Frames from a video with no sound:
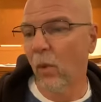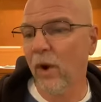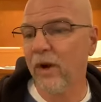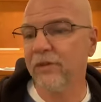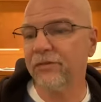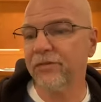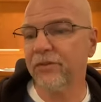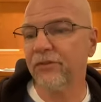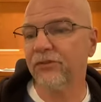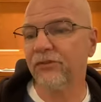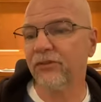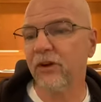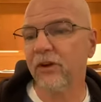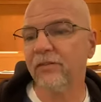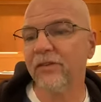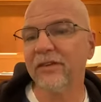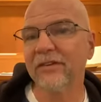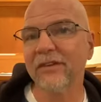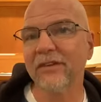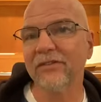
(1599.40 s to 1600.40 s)
what if the
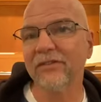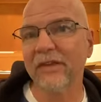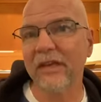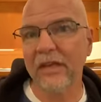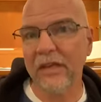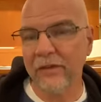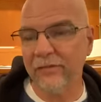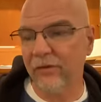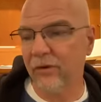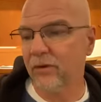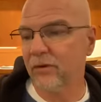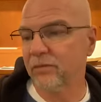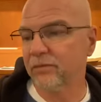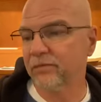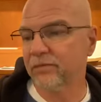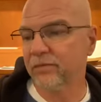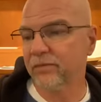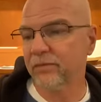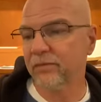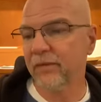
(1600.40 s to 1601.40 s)
servant is evil
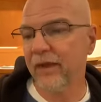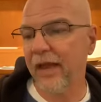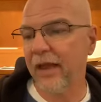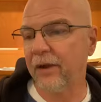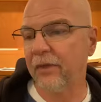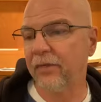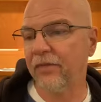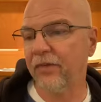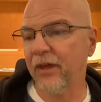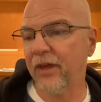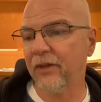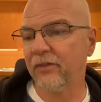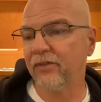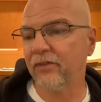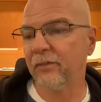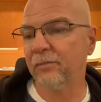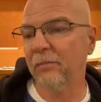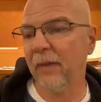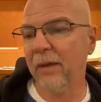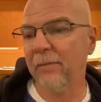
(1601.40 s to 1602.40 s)
and
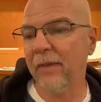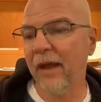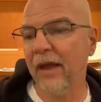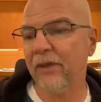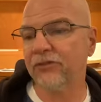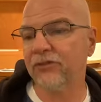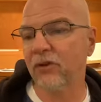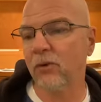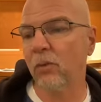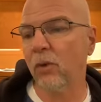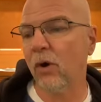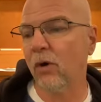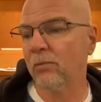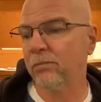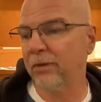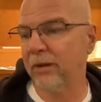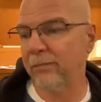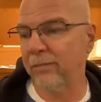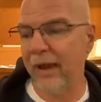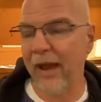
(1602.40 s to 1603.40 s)
thinks, My master
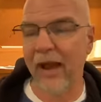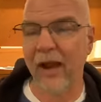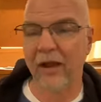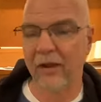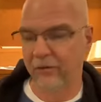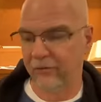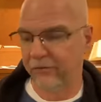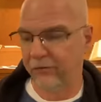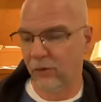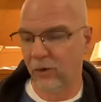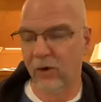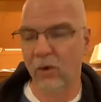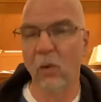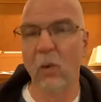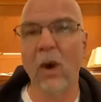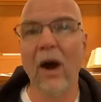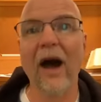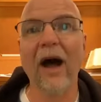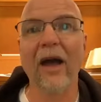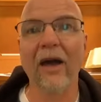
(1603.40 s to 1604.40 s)
won't be back for a
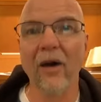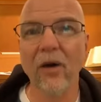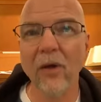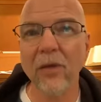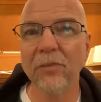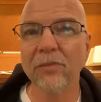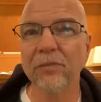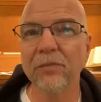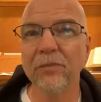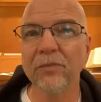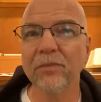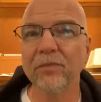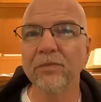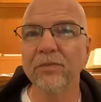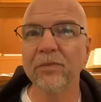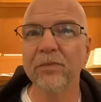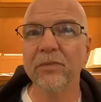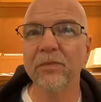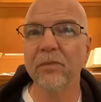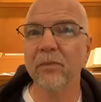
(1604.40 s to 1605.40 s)
while?
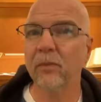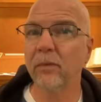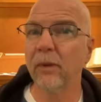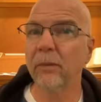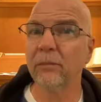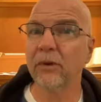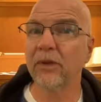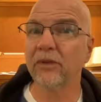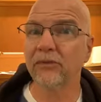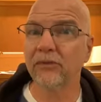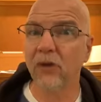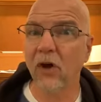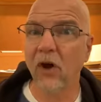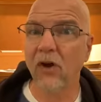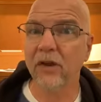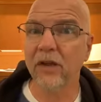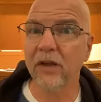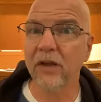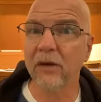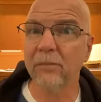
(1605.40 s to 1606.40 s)
Remember, he's
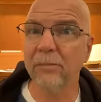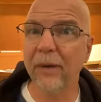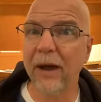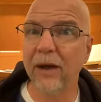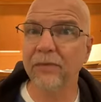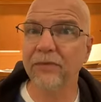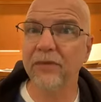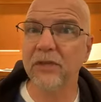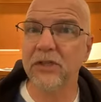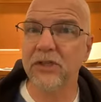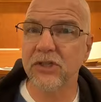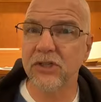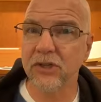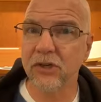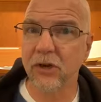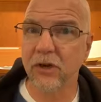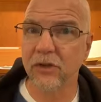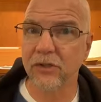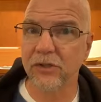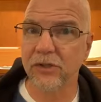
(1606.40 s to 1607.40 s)
talking about the
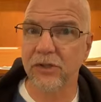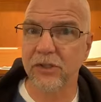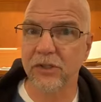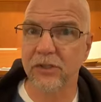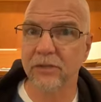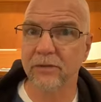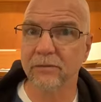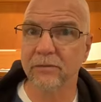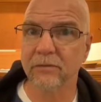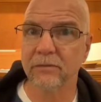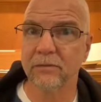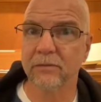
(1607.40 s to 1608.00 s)
church,